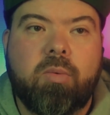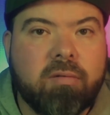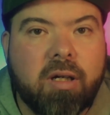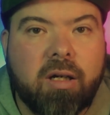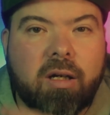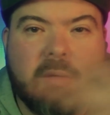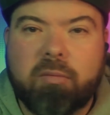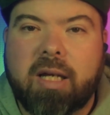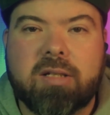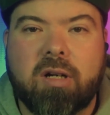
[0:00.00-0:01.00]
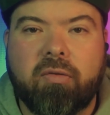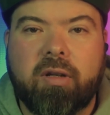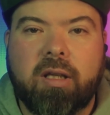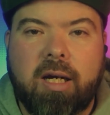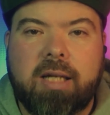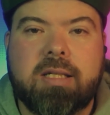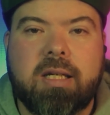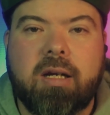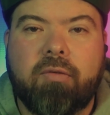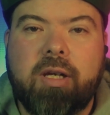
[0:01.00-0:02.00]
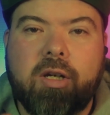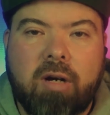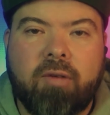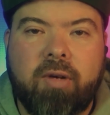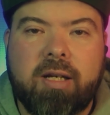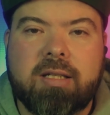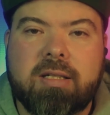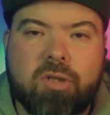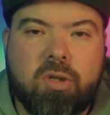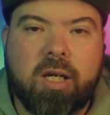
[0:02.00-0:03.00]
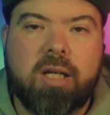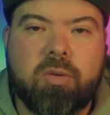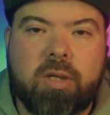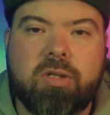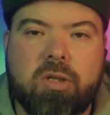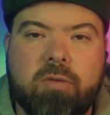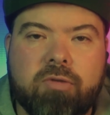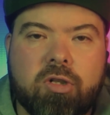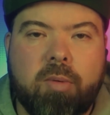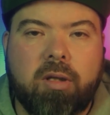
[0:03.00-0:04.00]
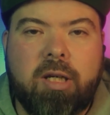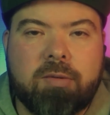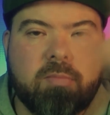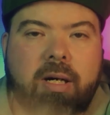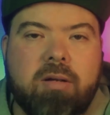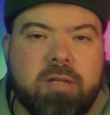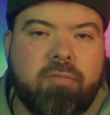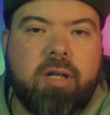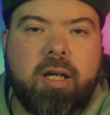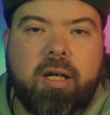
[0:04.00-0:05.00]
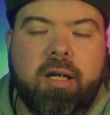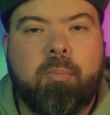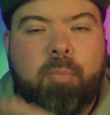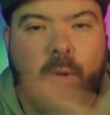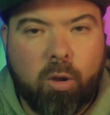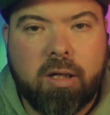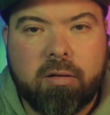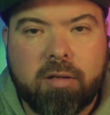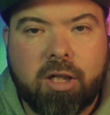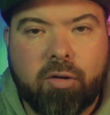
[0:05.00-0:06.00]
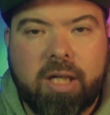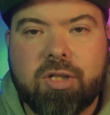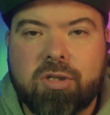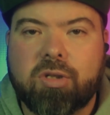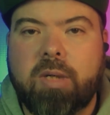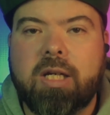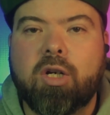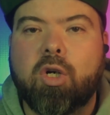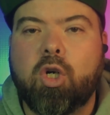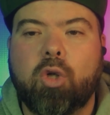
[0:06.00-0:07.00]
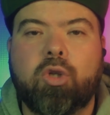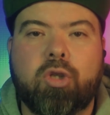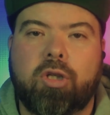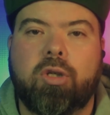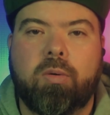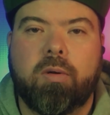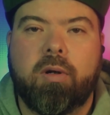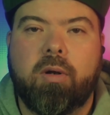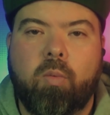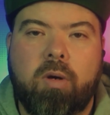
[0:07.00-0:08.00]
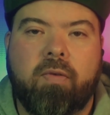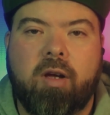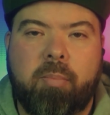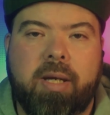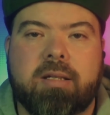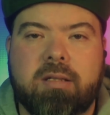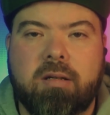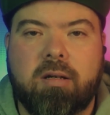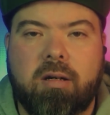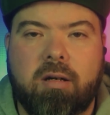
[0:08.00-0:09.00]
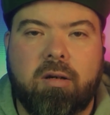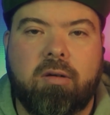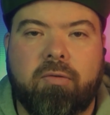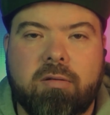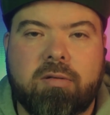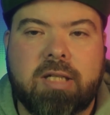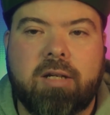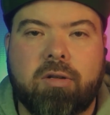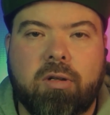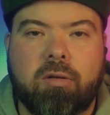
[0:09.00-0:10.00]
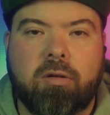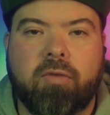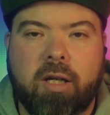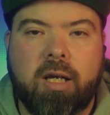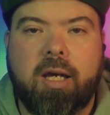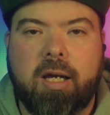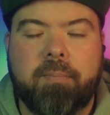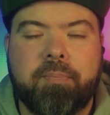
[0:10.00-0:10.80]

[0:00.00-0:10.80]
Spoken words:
that sort of thing, lighting, I think graphics since 2K22 have just come on leaps and bounds every year, but the creation suite could do with a bit of tender love and care.